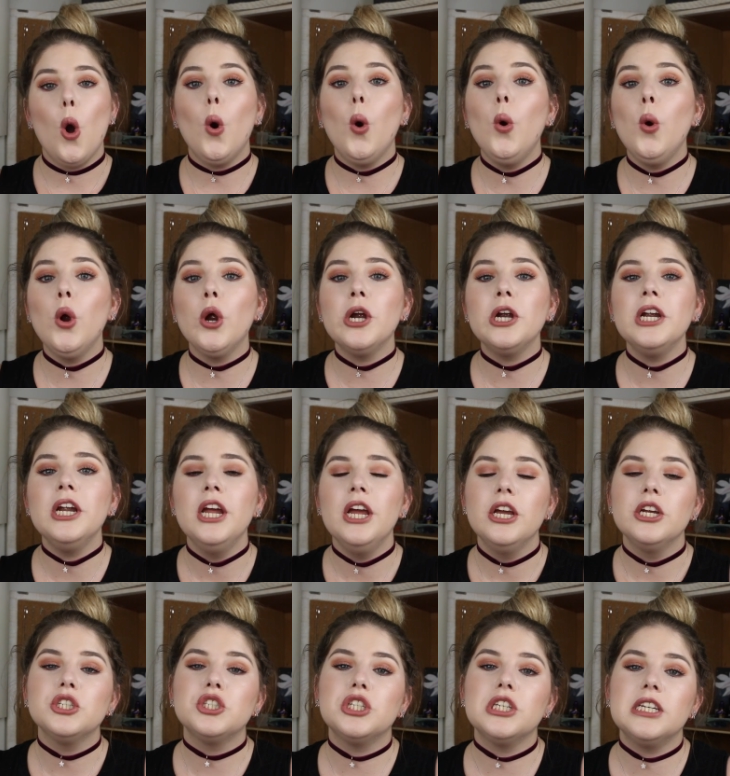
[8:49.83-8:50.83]
or
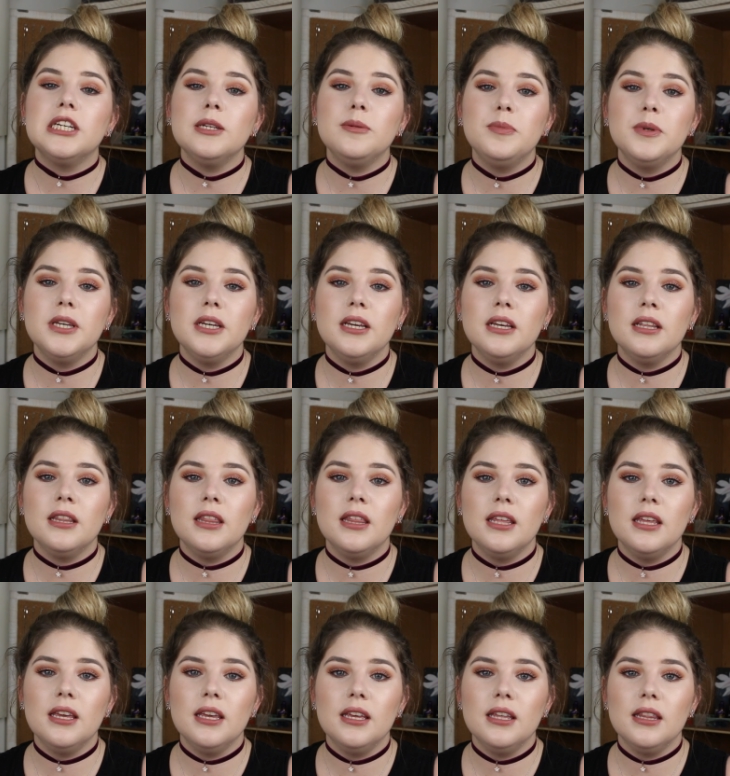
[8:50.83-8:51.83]
she could be
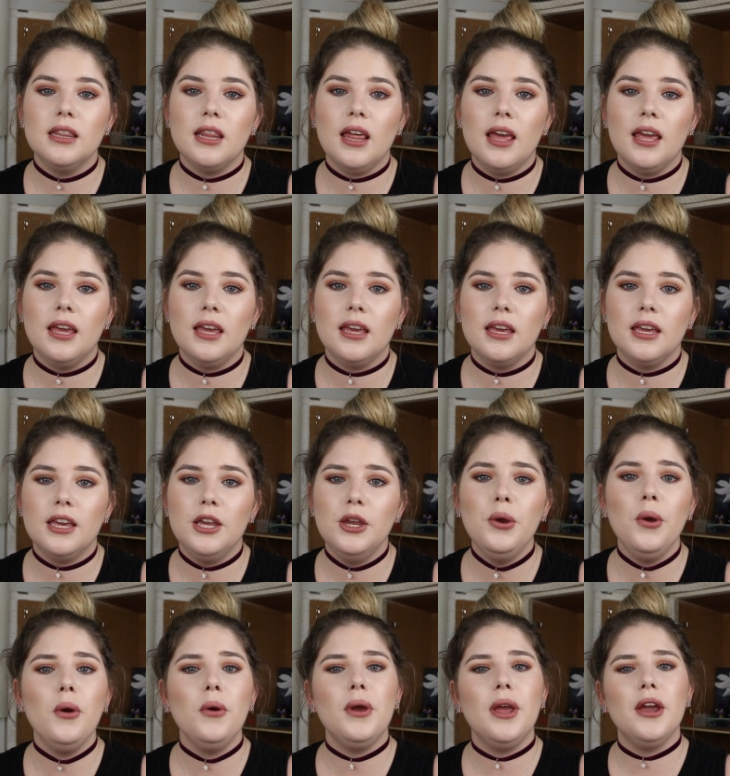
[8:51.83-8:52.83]
the, like,
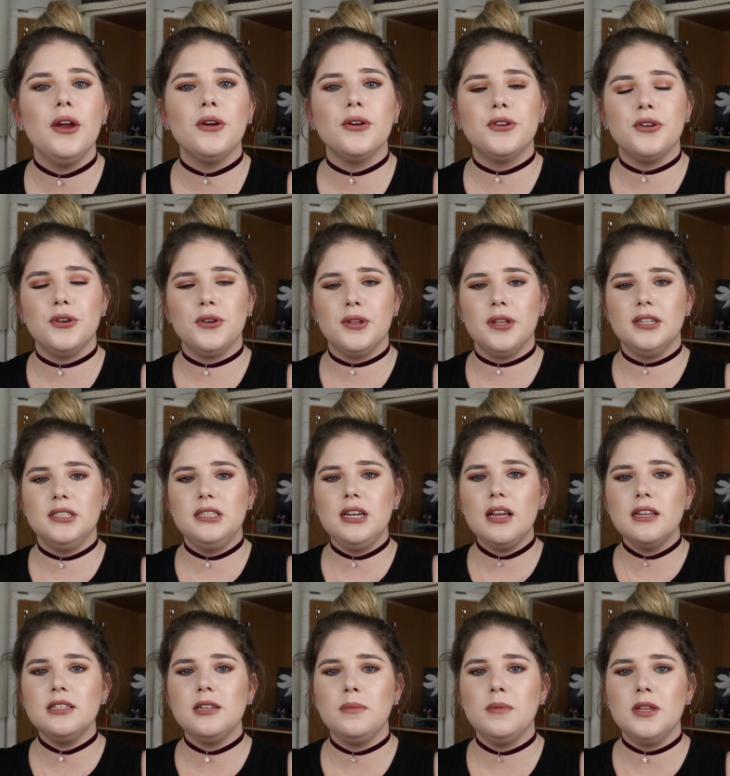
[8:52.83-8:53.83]
hero character that
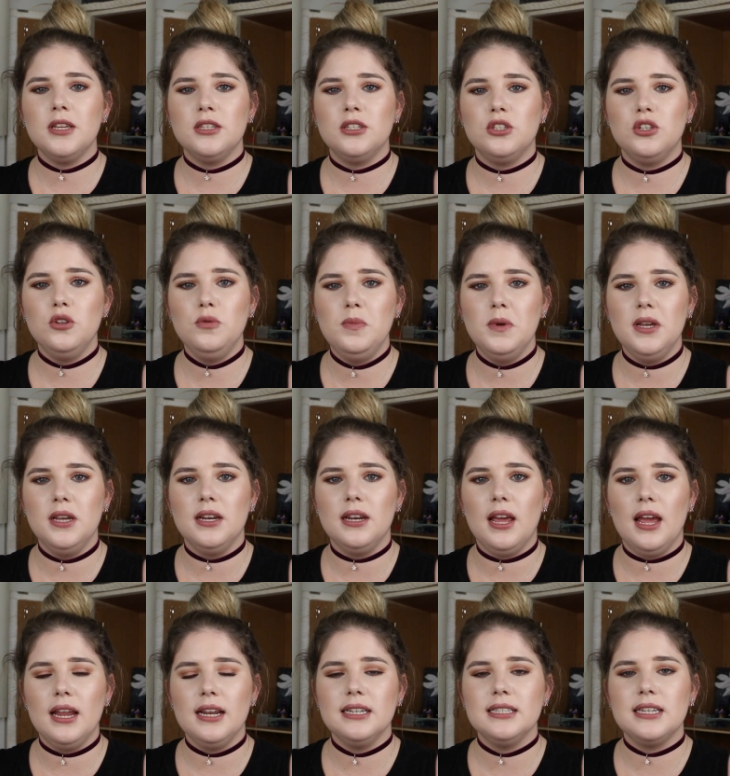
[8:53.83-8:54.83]
does something stupid
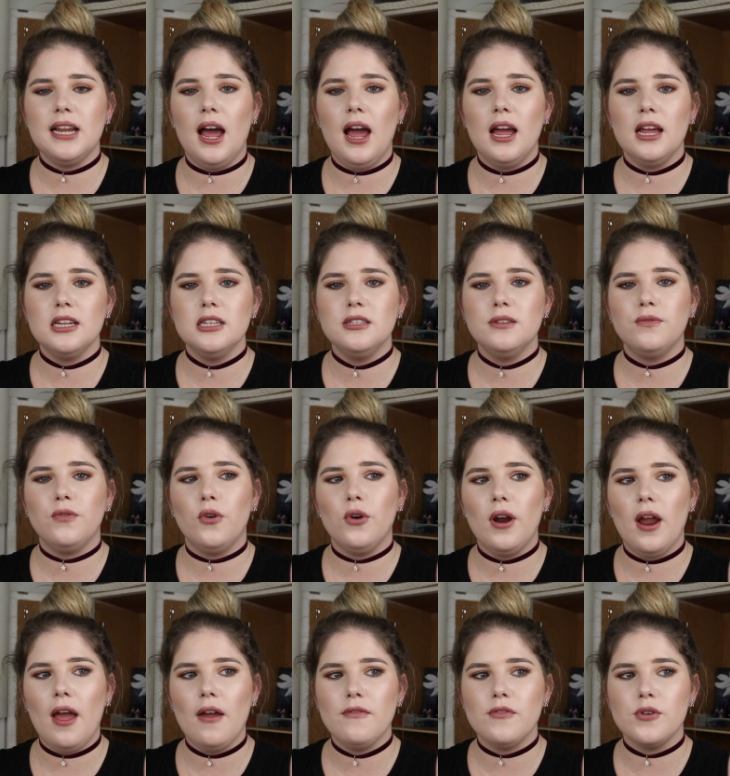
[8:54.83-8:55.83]
and dies for
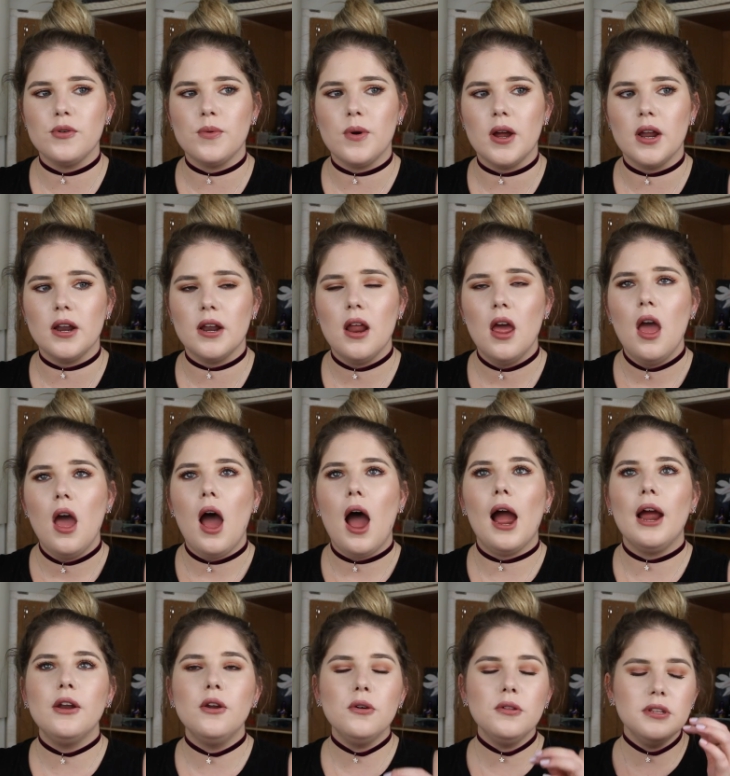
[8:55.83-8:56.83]
everyone.
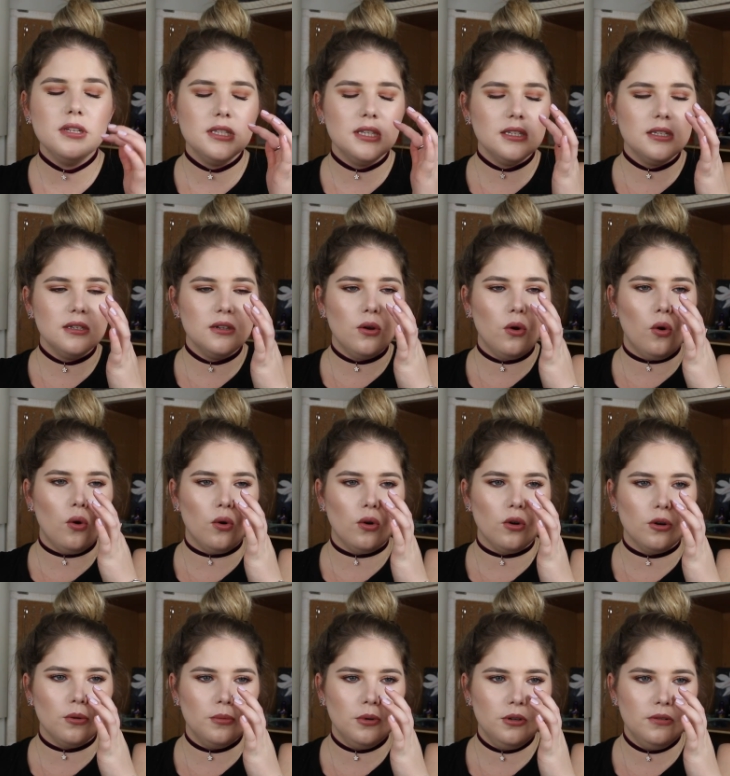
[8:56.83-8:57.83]
I know this isn't a
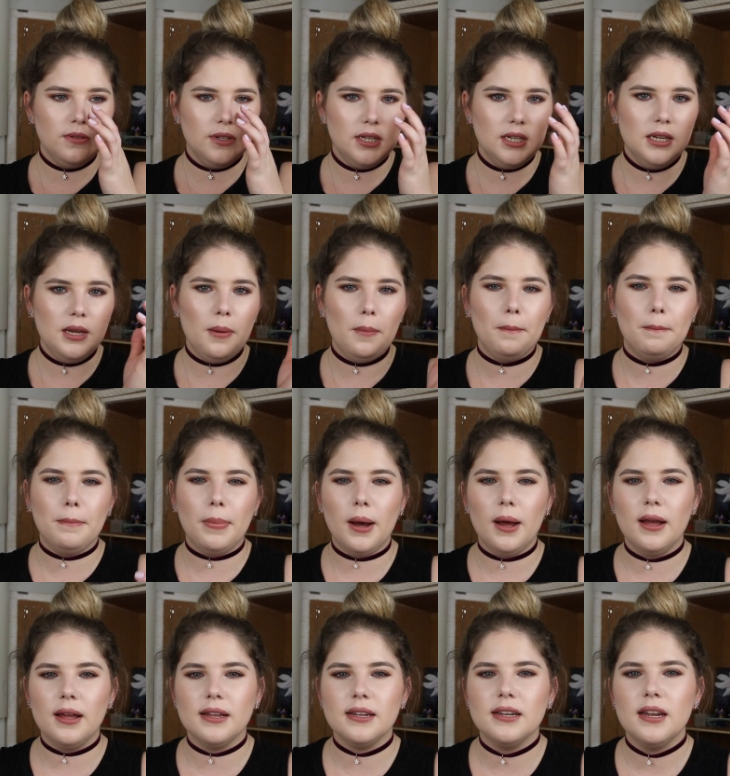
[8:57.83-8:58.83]
horror movie,
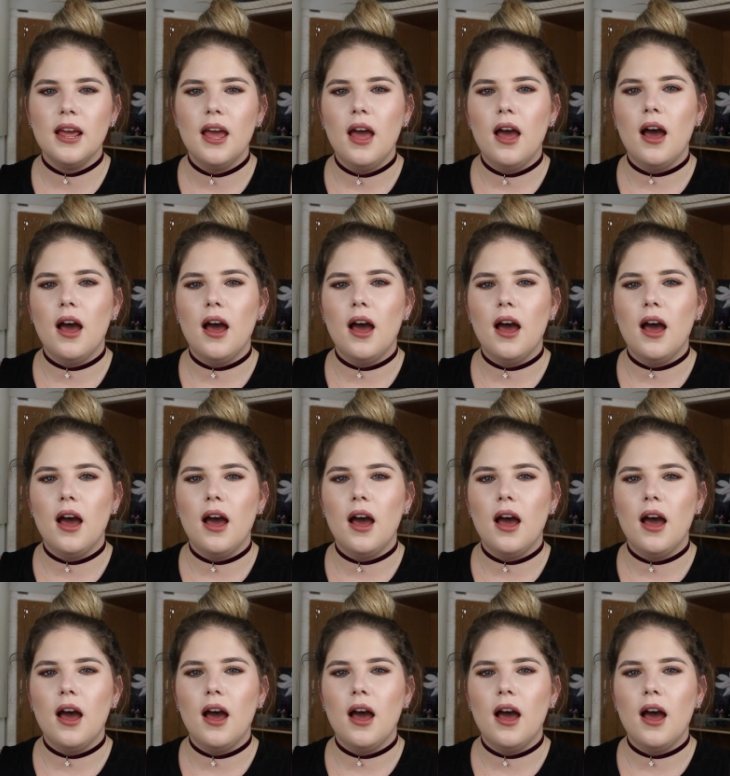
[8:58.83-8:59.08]
but